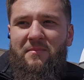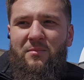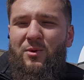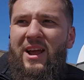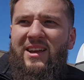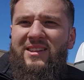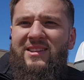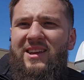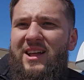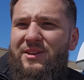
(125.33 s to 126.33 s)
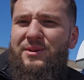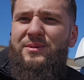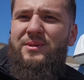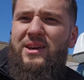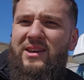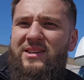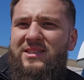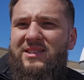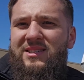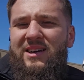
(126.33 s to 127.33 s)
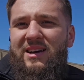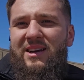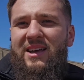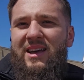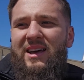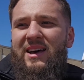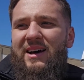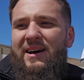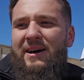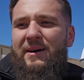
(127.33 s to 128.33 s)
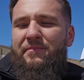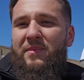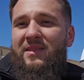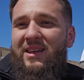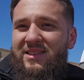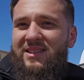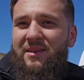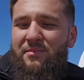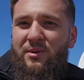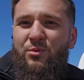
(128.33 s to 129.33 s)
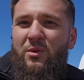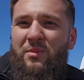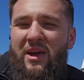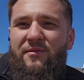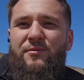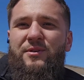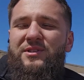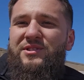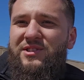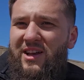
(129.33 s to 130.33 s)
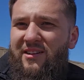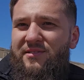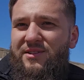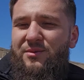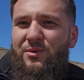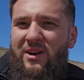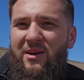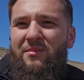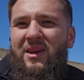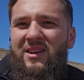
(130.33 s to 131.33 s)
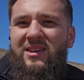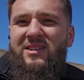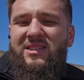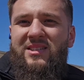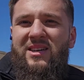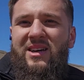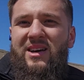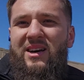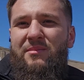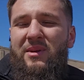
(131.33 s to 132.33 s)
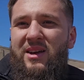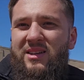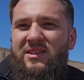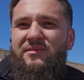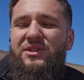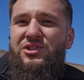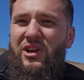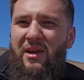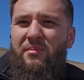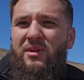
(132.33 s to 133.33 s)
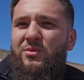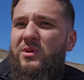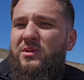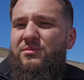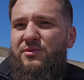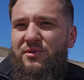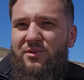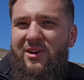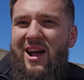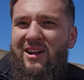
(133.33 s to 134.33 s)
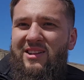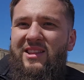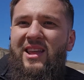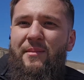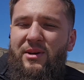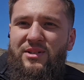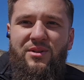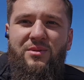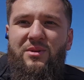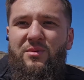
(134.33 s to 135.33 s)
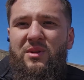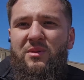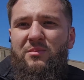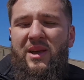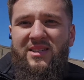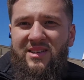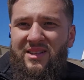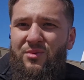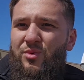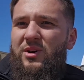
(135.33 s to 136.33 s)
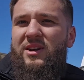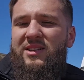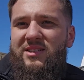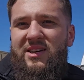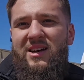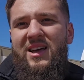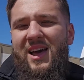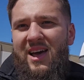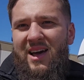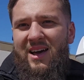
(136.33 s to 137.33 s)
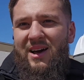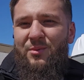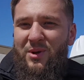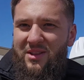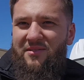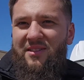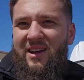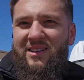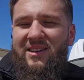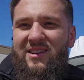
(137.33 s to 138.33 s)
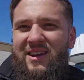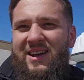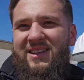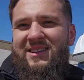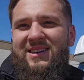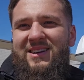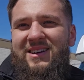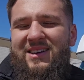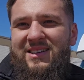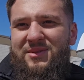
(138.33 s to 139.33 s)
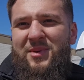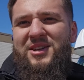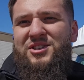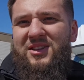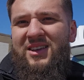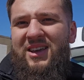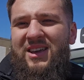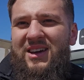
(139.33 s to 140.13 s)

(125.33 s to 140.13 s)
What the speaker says: what I can tell you is that sleeper will pay for itself. So what I mean is because of its shape, it will improve your aerodynamics, so it will basically work as a wind deflector, and especially